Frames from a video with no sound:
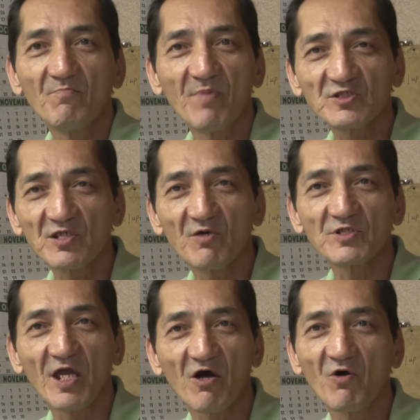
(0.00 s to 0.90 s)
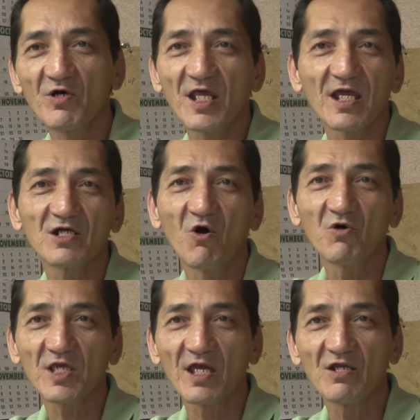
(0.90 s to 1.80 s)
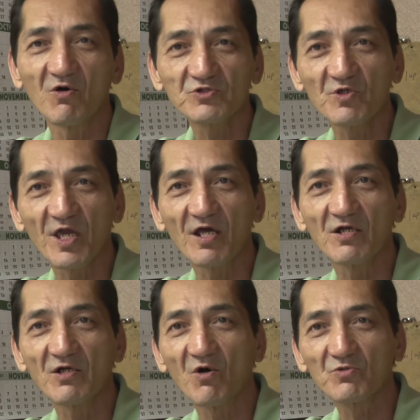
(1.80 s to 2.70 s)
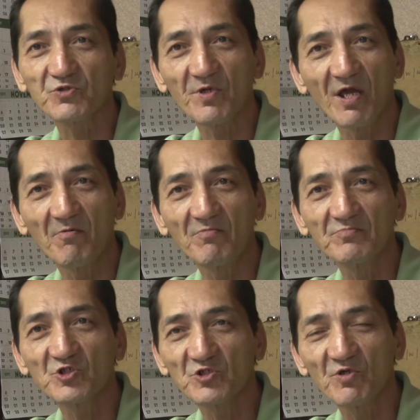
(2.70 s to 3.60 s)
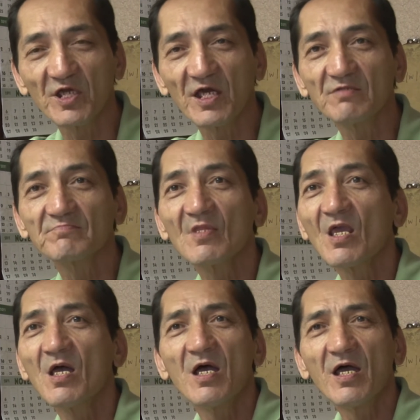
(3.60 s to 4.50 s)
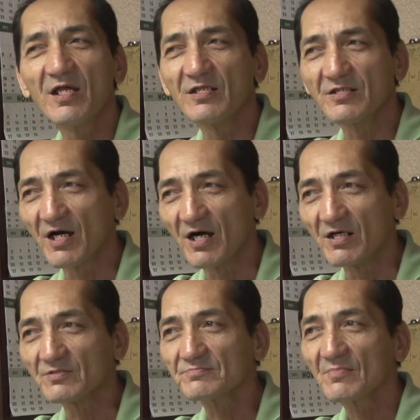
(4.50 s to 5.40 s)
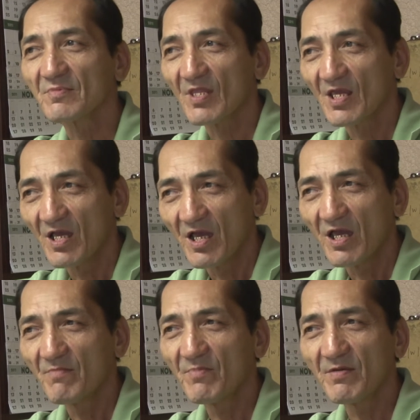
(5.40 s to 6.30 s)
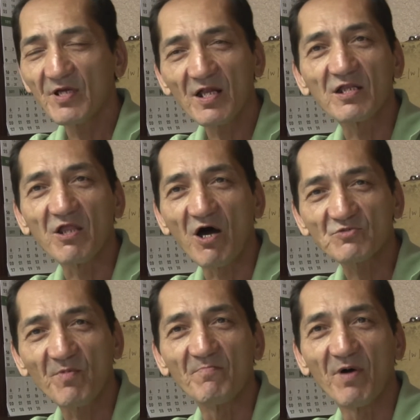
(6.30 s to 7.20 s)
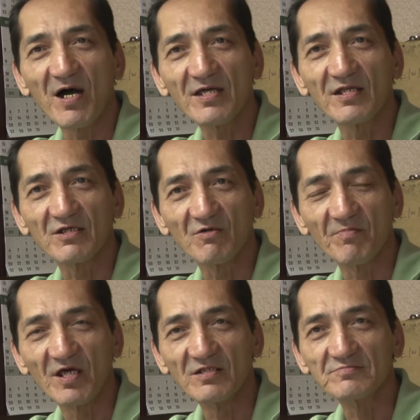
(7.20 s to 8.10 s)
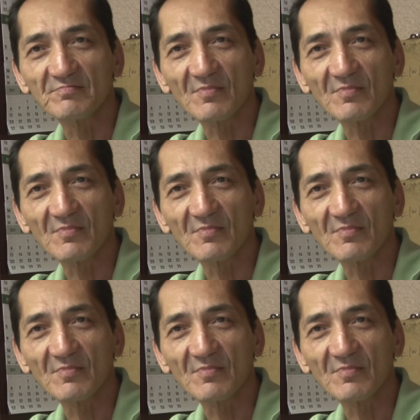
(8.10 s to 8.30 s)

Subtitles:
mixing it with heroin and cocaine all together, all three of them, shooting it. And it made me kind of lost my mind a little bit.